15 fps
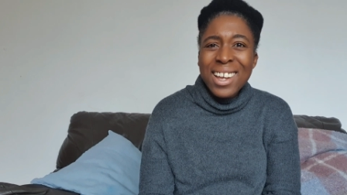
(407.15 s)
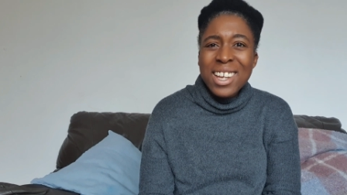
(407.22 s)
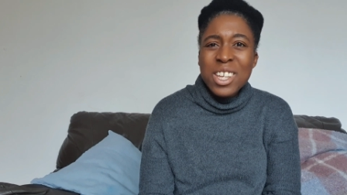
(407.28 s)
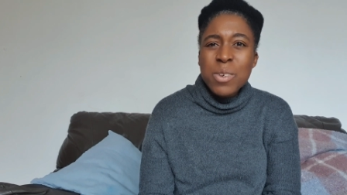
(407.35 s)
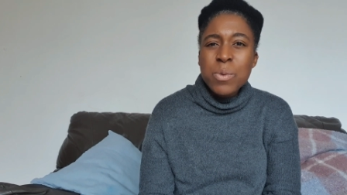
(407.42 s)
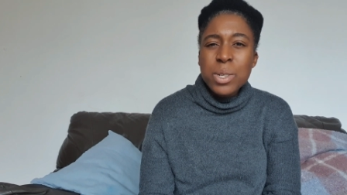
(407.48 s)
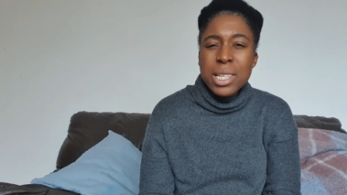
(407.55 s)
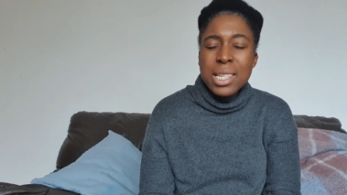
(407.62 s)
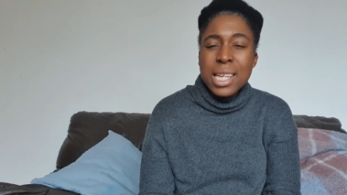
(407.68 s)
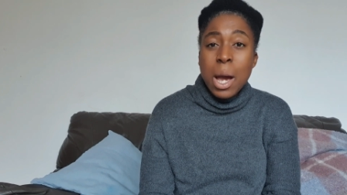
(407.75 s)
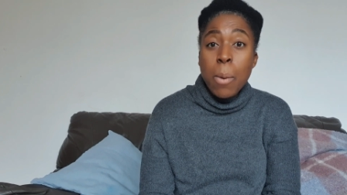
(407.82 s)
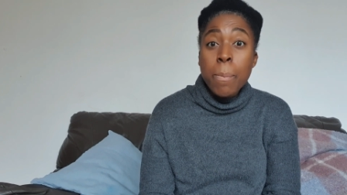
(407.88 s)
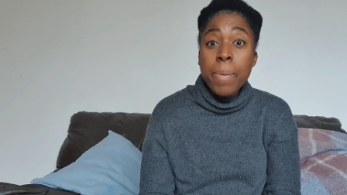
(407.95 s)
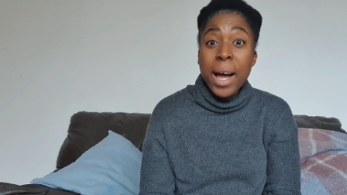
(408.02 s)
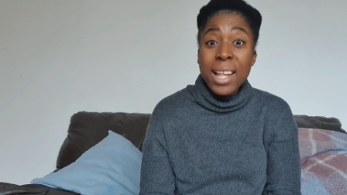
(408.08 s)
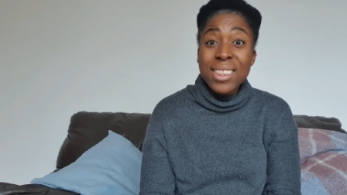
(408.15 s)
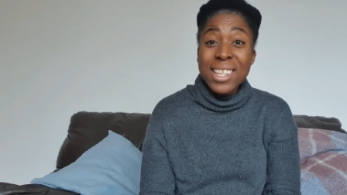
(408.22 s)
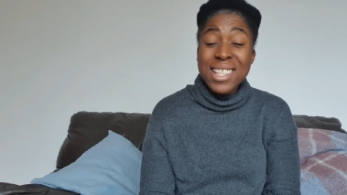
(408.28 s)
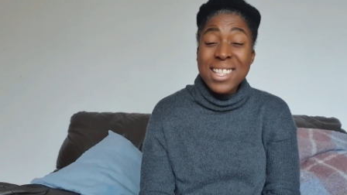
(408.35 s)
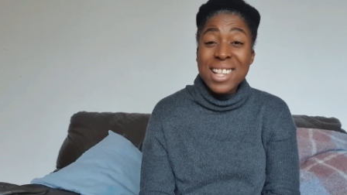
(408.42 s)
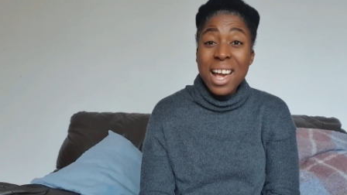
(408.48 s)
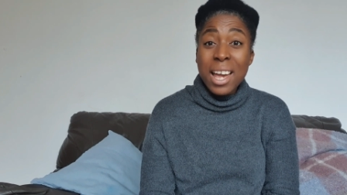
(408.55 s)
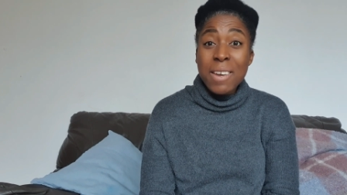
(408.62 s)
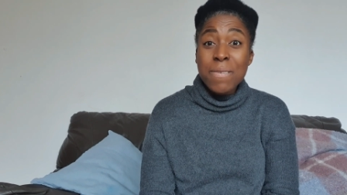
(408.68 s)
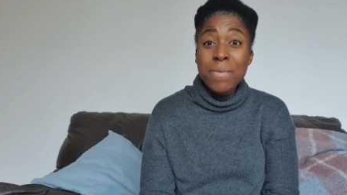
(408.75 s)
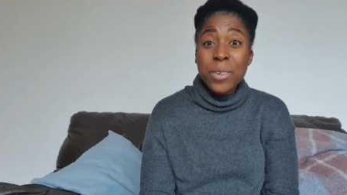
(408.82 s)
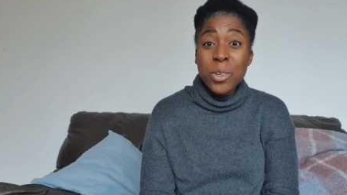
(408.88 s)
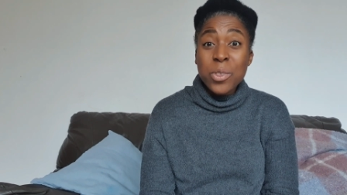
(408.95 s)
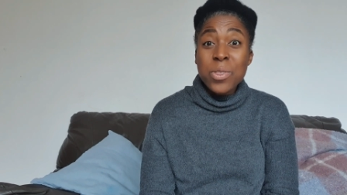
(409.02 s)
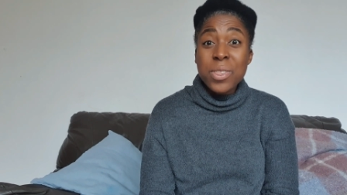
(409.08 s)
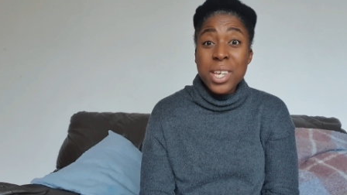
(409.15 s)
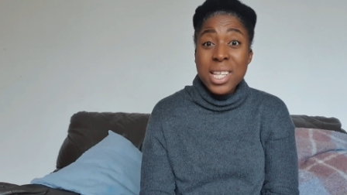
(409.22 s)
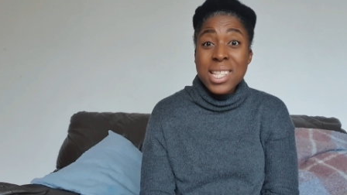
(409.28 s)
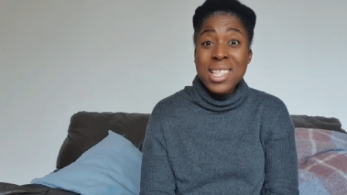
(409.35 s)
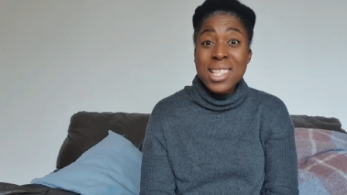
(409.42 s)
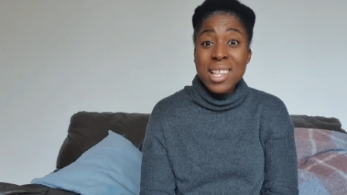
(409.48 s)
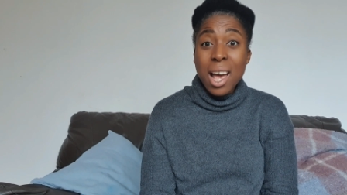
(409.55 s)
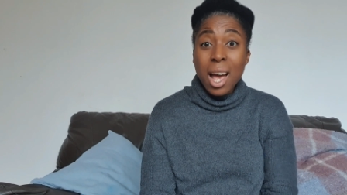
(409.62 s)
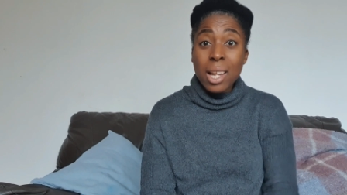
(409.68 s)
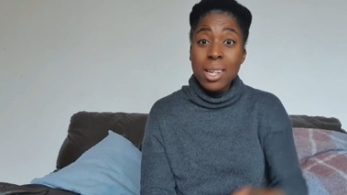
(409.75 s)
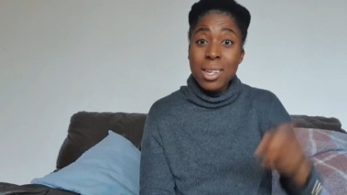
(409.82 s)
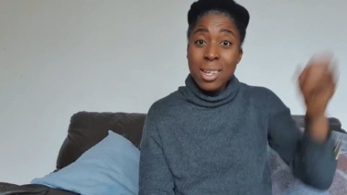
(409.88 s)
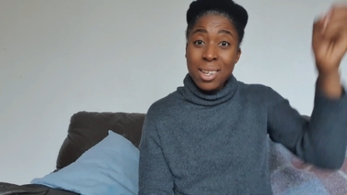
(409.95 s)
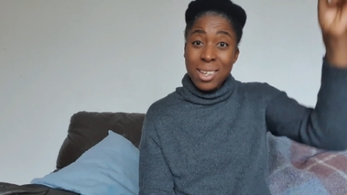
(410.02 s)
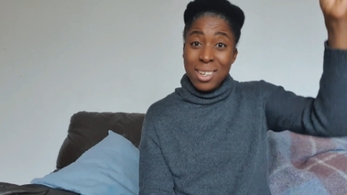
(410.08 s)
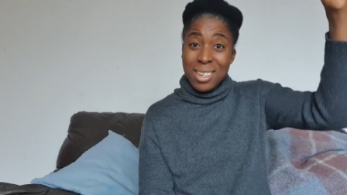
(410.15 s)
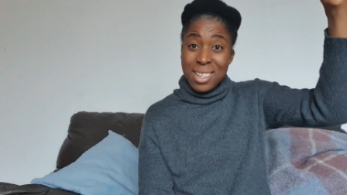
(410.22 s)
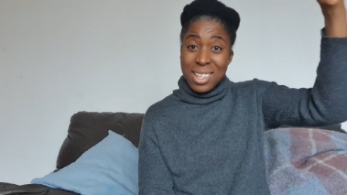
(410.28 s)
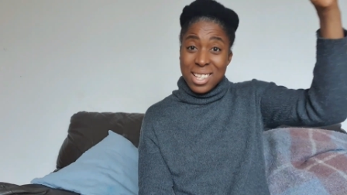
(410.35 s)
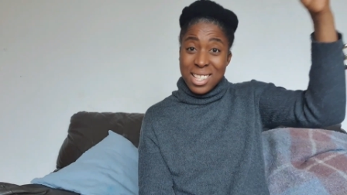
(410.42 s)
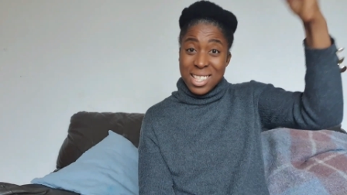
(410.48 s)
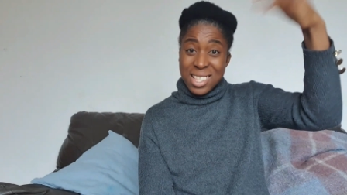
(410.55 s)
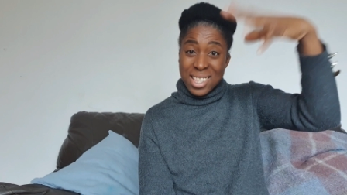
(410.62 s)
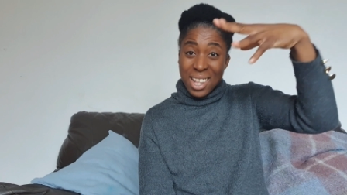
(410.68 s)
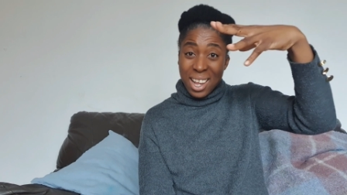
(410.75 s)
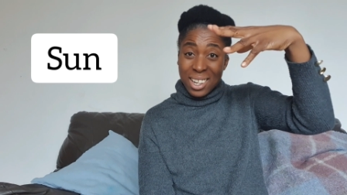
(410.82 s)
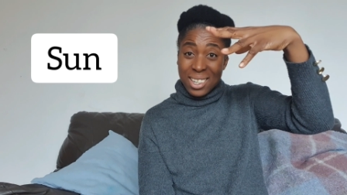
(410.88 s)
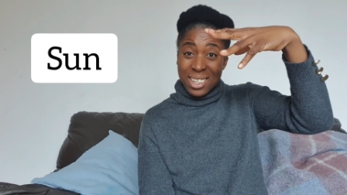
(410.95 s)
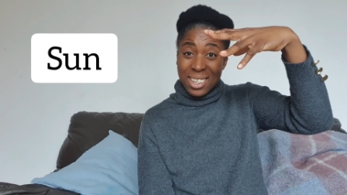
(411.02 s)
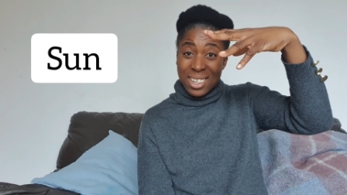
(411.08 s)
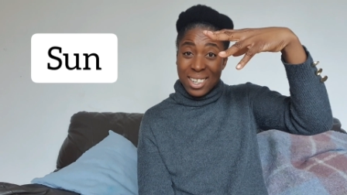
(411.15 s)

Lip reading: You wouldn't tell. But the sign for the sun, sun,